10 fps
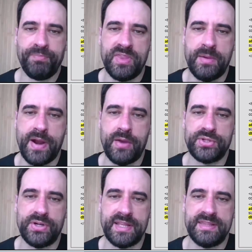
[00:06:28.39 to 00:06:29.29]
the
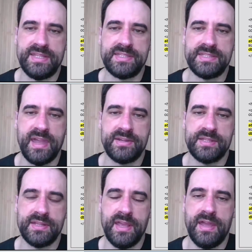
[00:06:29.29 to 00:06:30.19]
browser that this
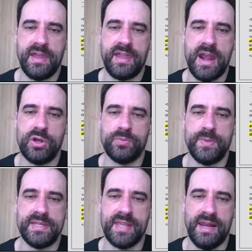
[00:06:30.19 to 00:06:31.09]
text cannot
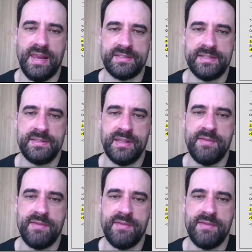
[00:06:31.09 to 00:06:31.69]
be selected,